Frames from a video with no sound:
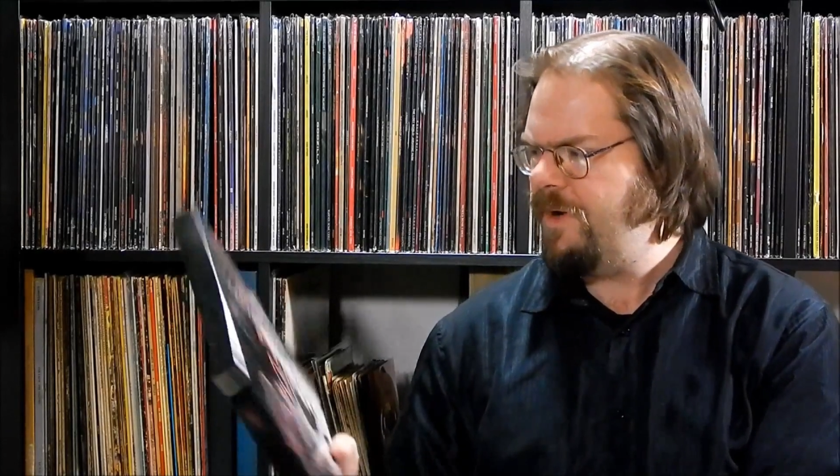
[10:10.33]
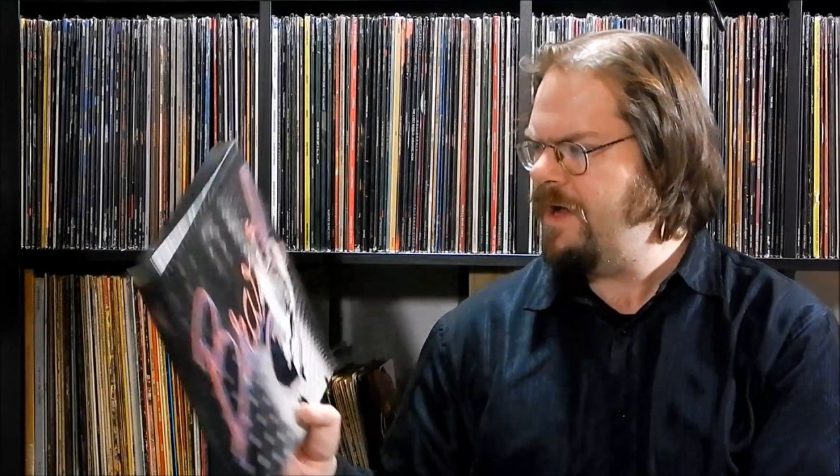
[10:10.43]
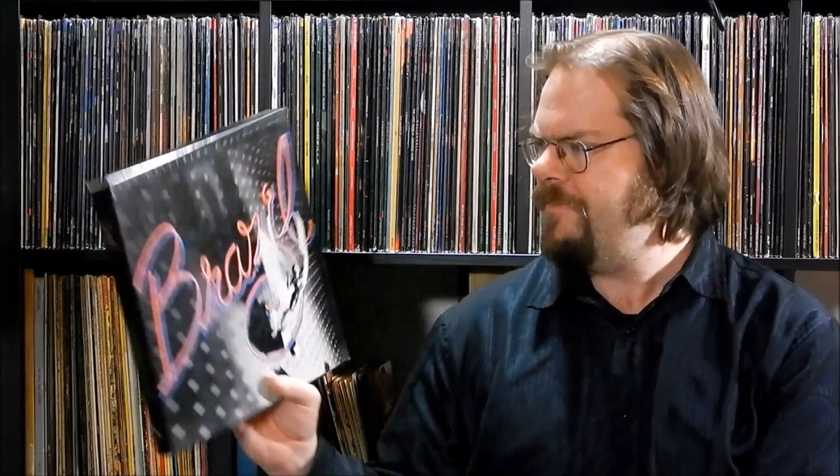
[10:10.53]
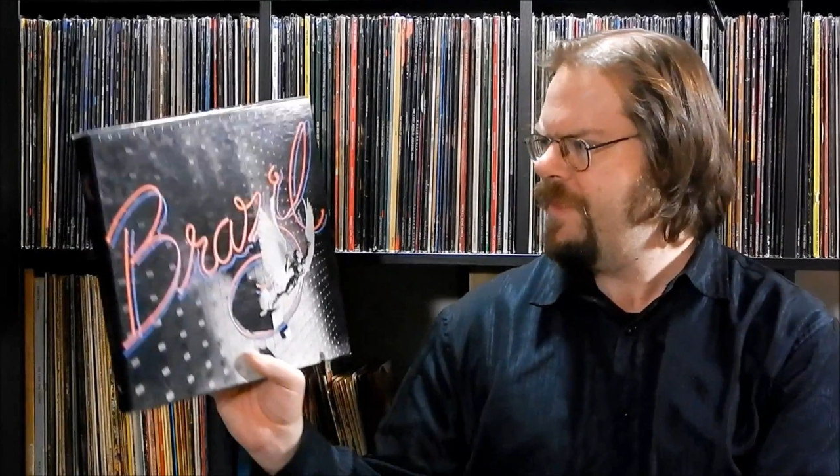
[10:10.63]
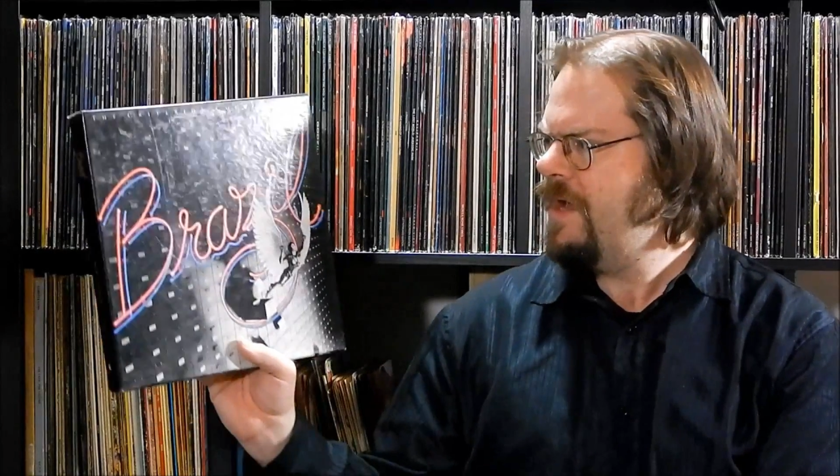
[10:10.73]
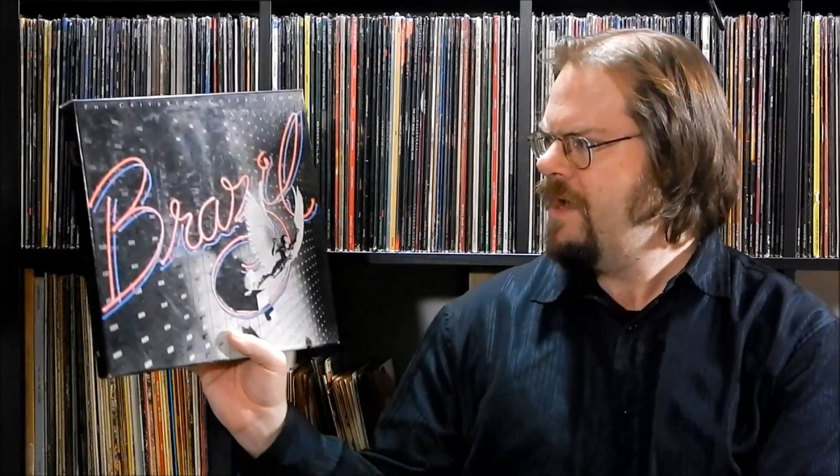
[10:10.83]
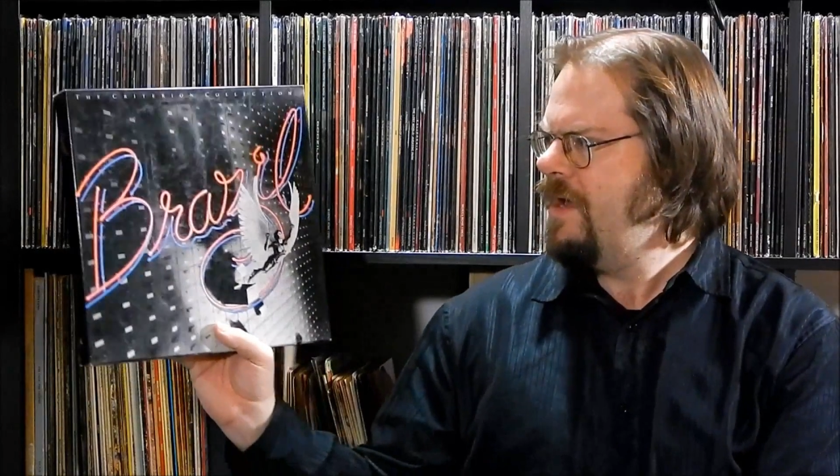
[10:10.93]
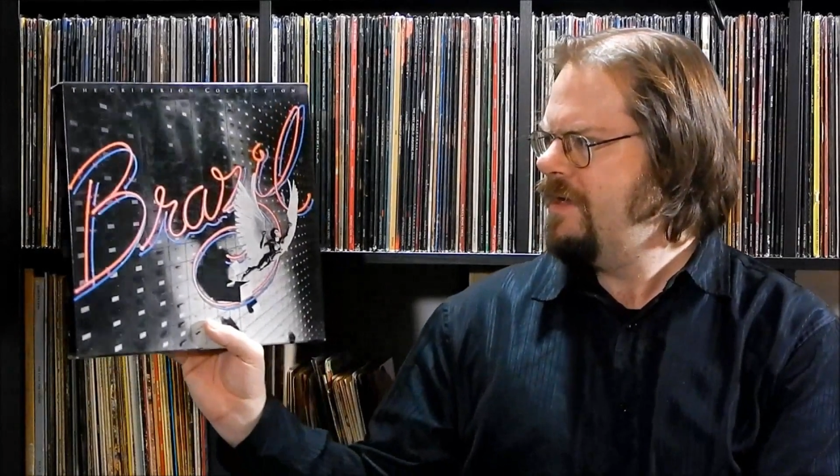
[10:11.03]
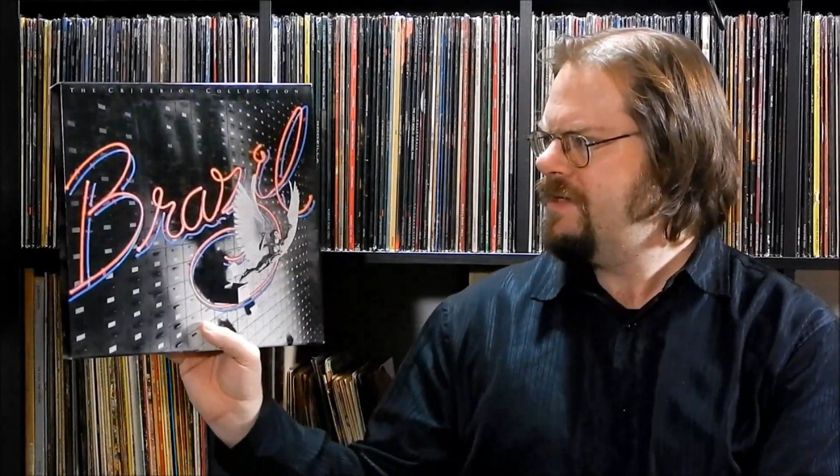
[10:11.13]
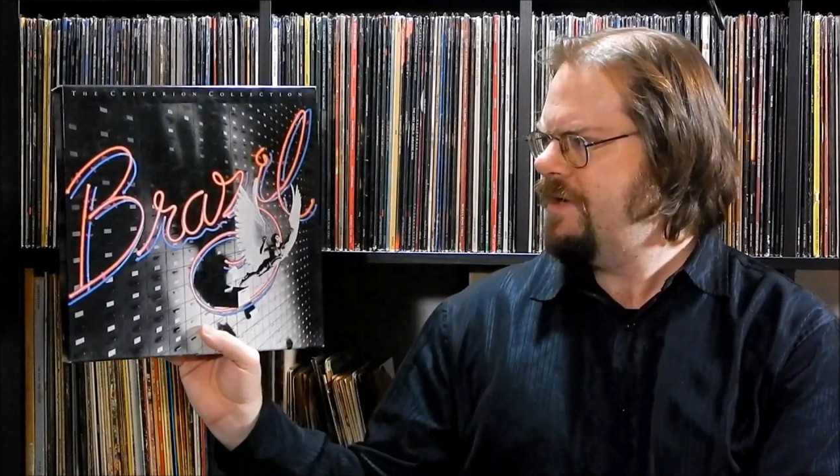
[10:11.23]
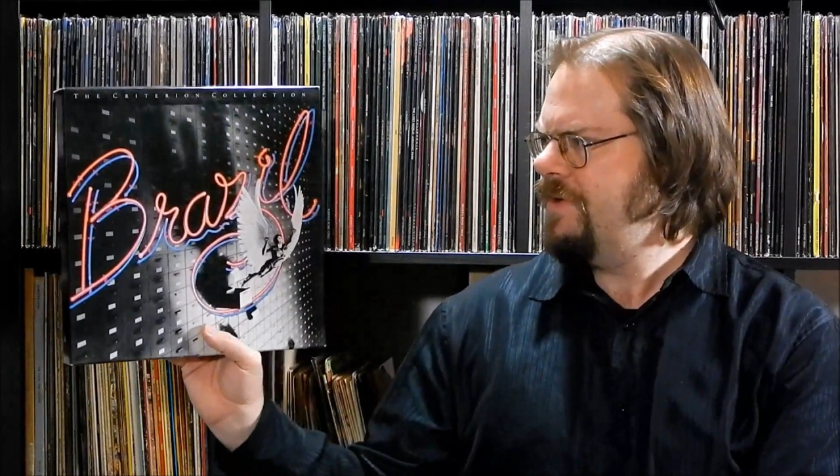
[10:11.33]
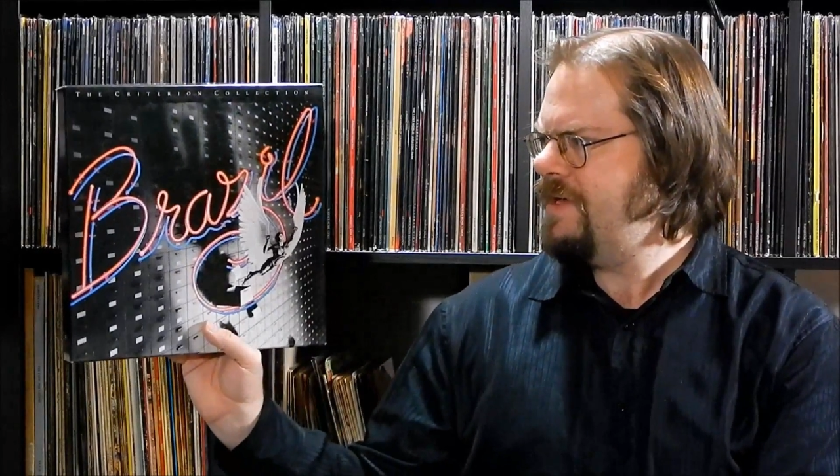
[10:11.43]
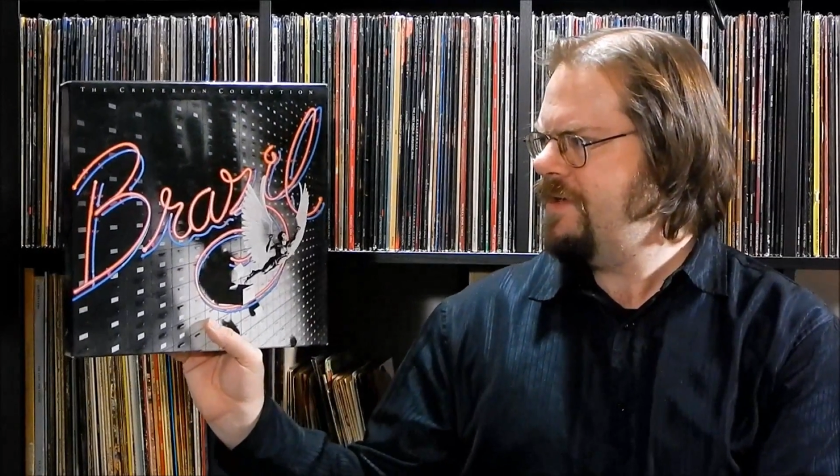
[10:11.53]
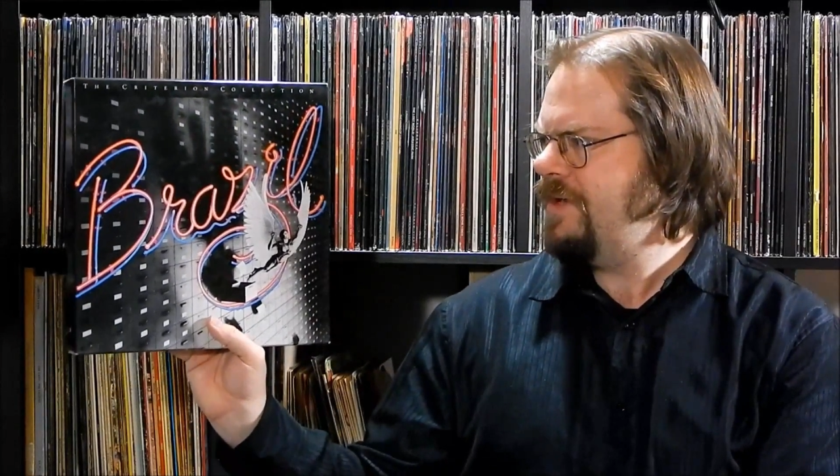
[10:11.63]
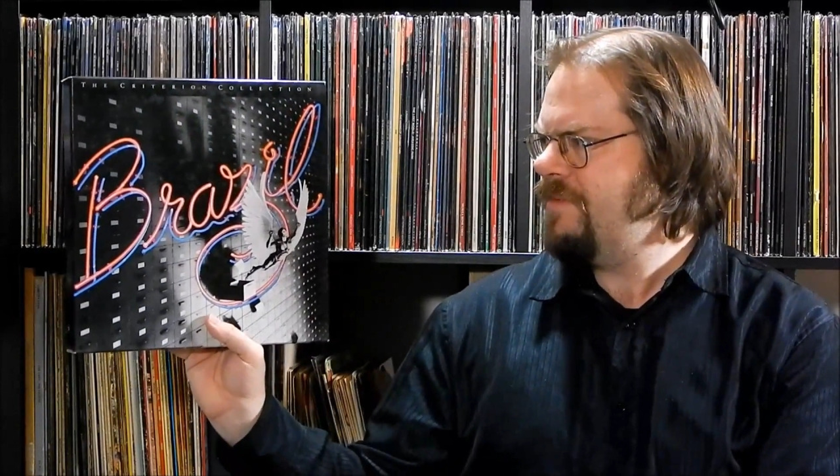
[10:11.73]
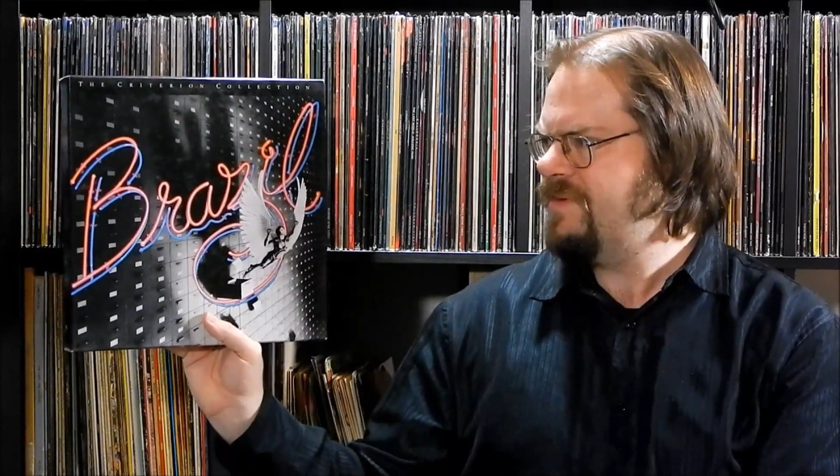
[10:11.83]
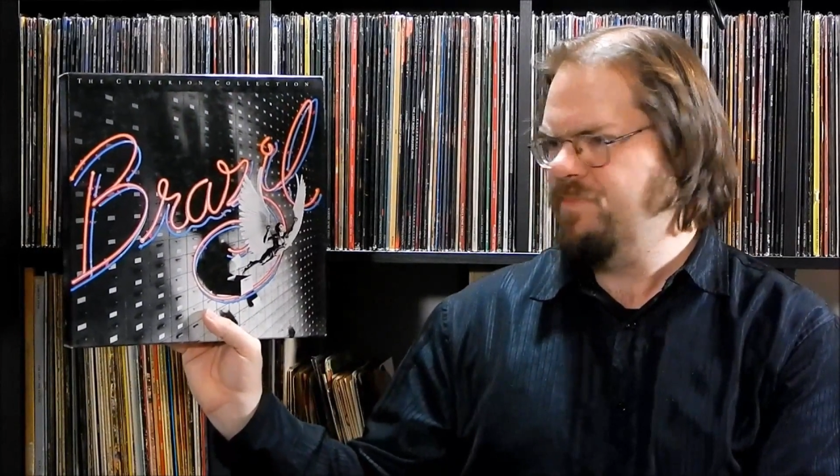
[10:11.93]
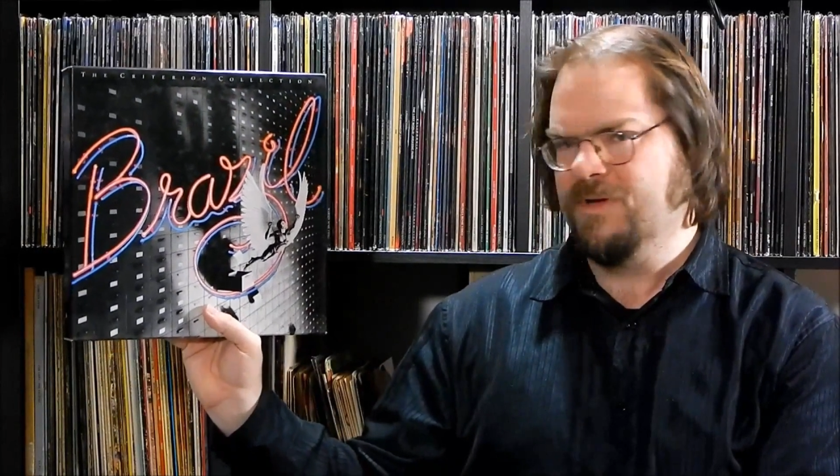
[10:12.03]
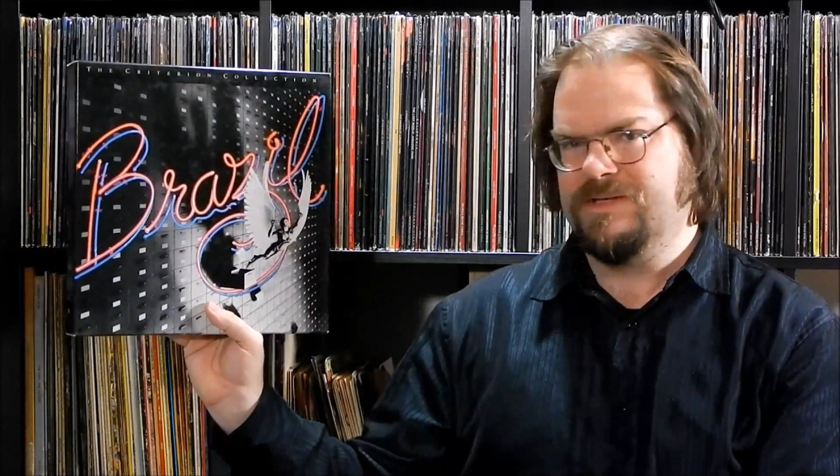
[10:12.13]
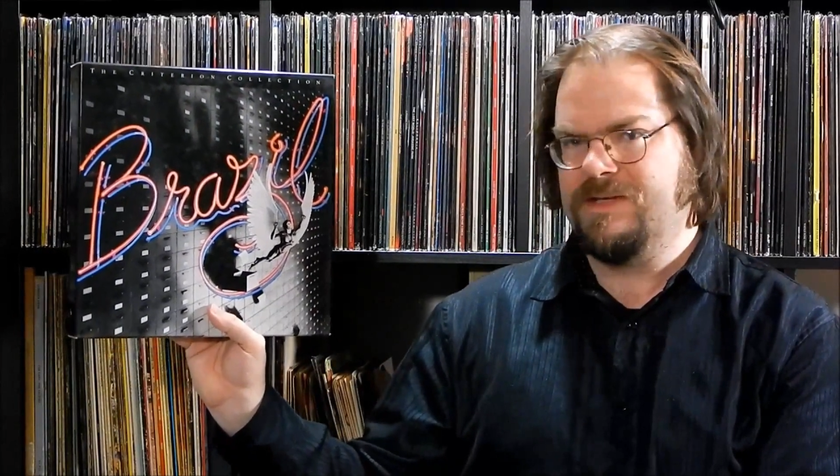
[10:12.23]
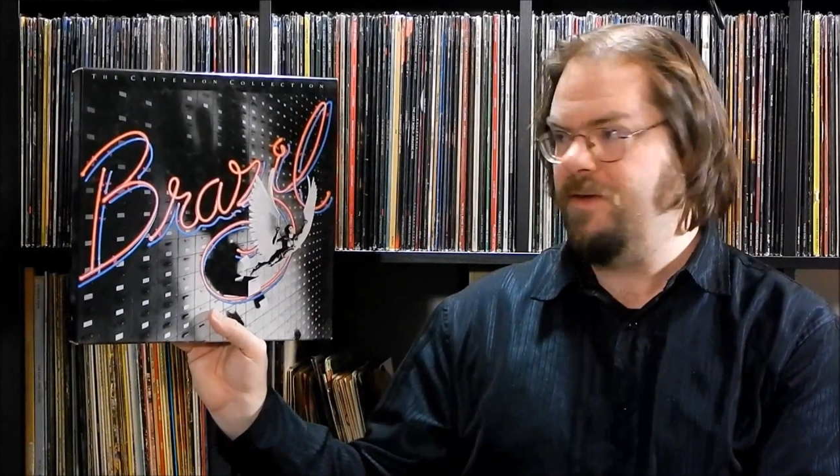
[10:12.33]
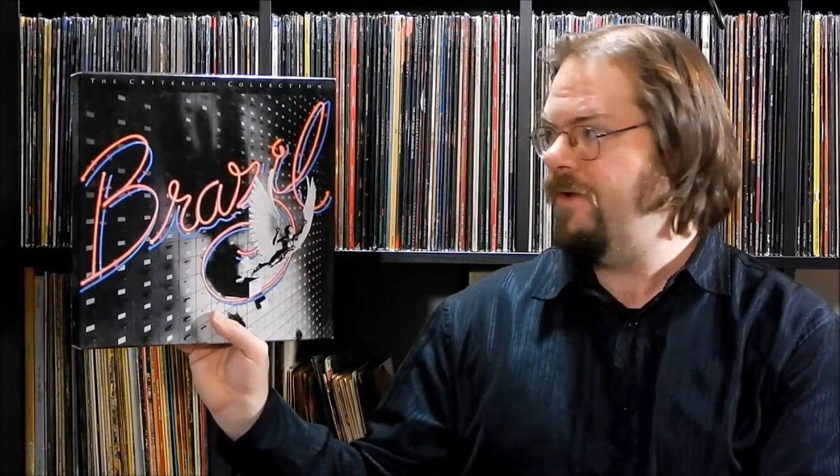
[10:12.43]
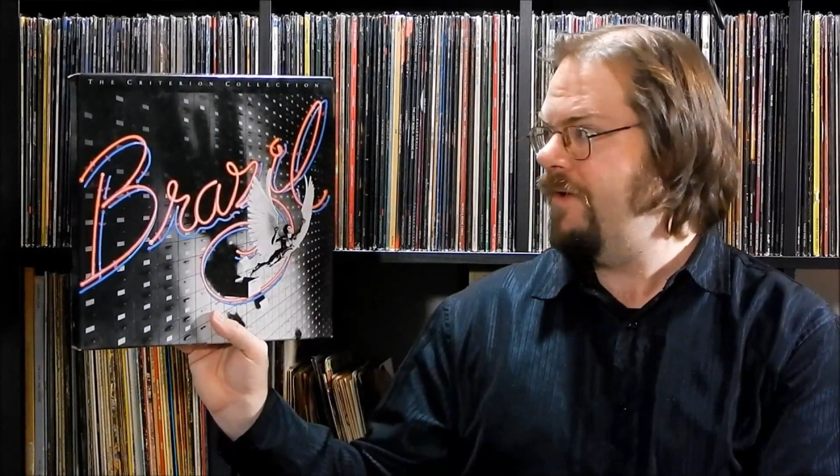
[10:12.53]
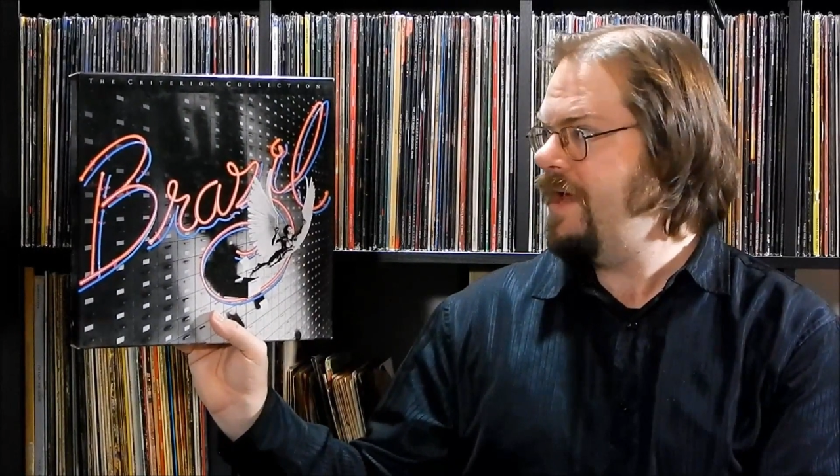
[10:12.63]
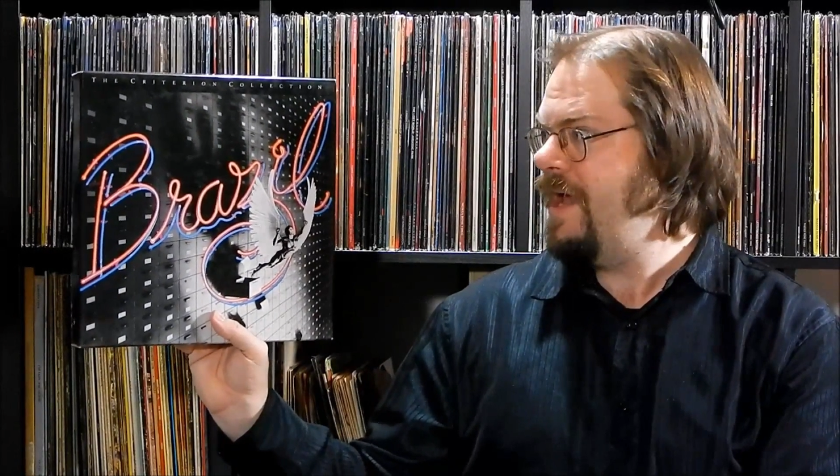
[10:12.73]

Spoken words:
But Terry Gilliam's Brazil,